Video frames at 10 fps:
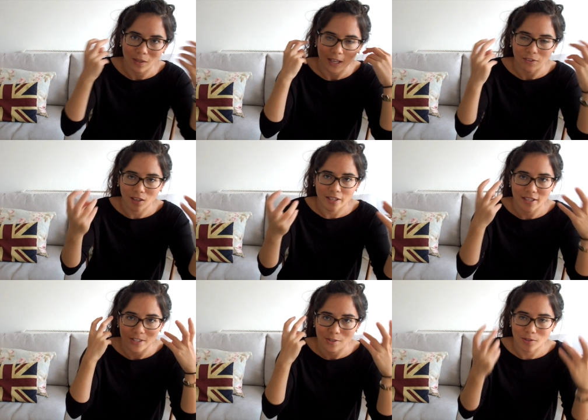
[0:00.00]
to allow light
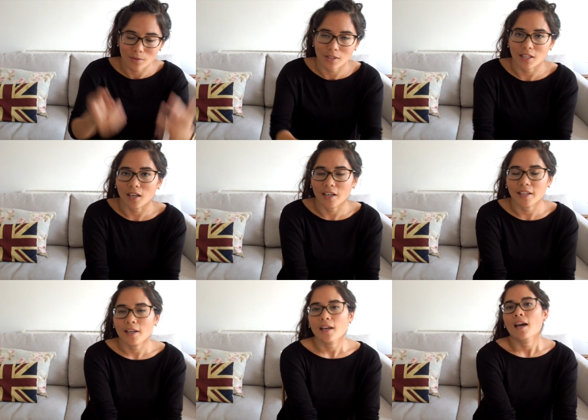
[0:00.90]
into the
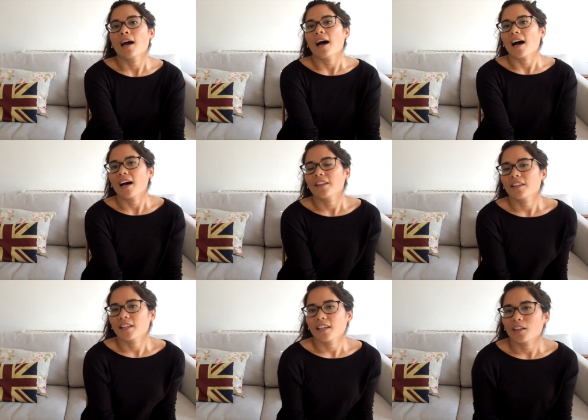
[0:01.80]
eye
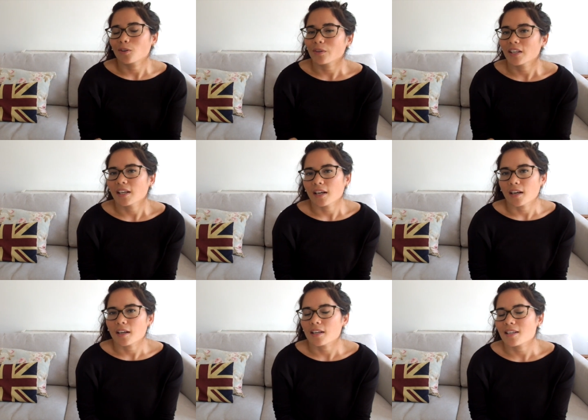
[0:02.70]
and the
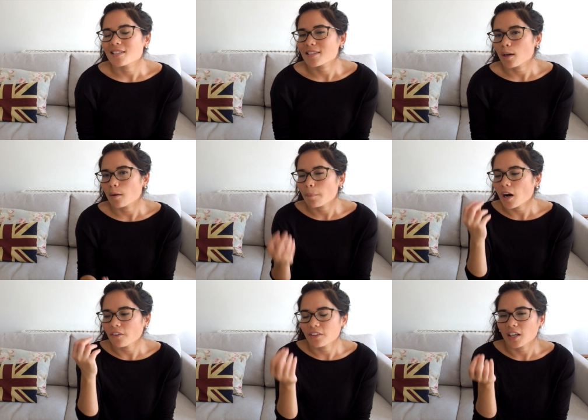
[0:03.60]
cornea is
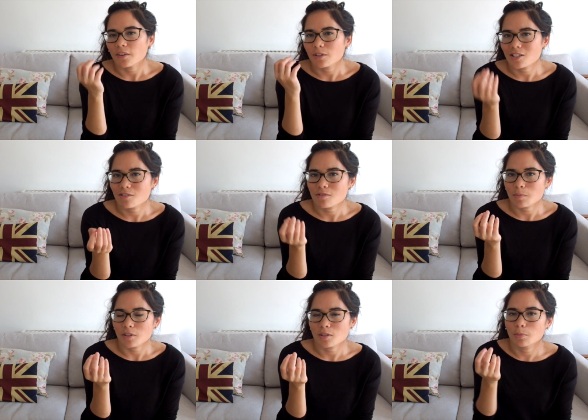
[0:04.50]
part of the eye which is
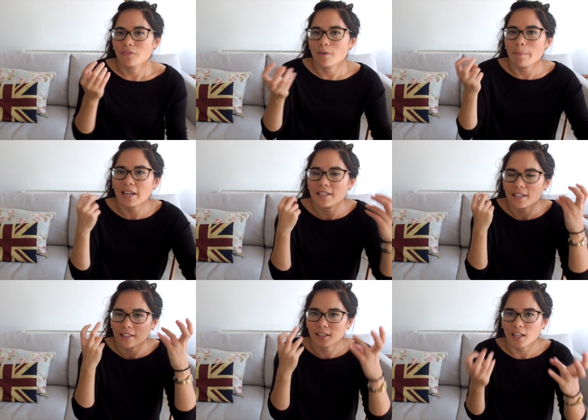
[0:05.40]
responsible for
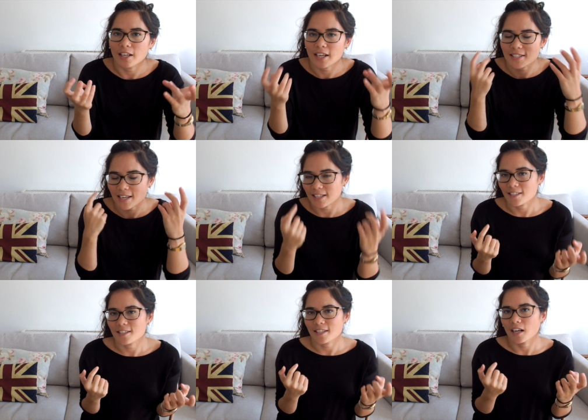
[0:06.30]
bending the light as it
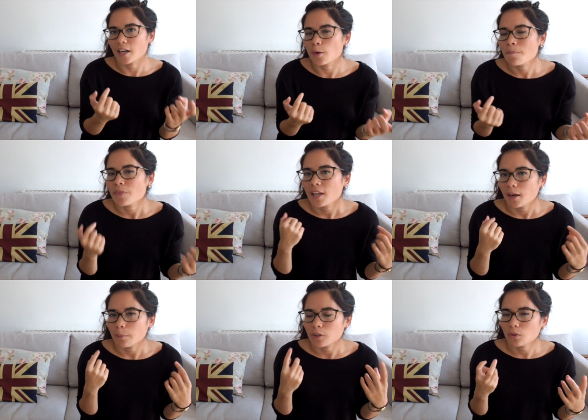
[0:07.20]
enters the eye
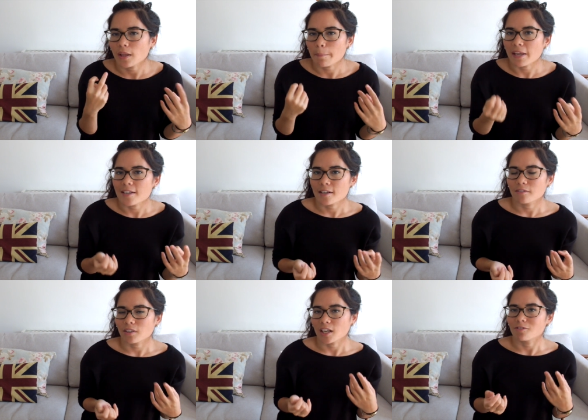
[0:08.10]
and we call that bending
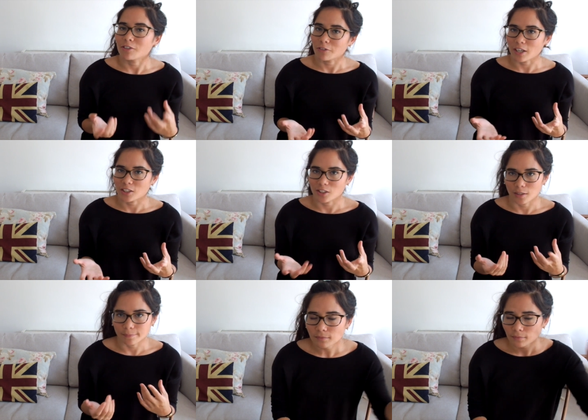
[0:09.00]
of light
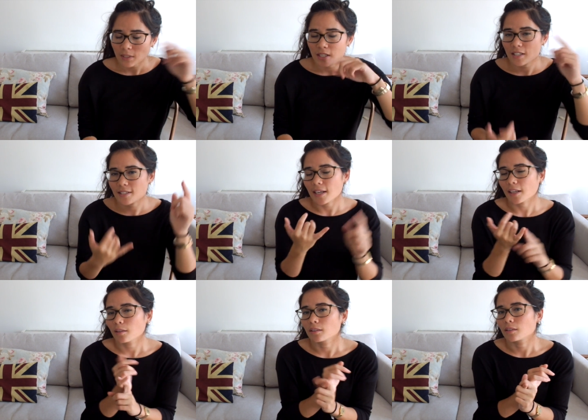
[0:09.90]
refraction. The
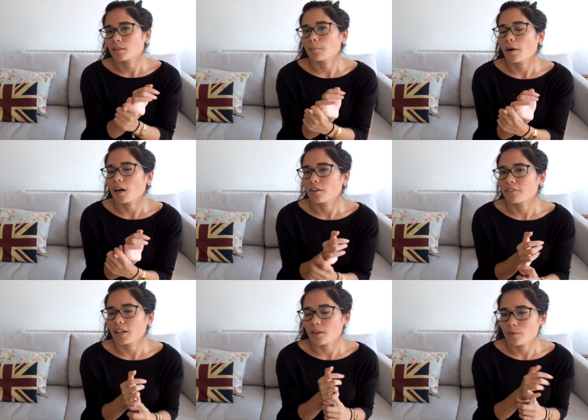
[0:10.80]
second part of
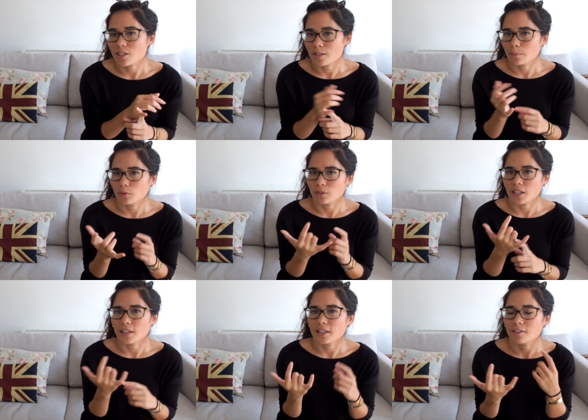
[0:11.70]
the eye which is important
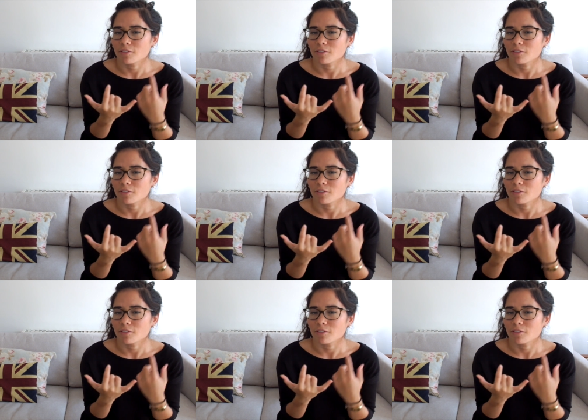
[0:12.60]
in the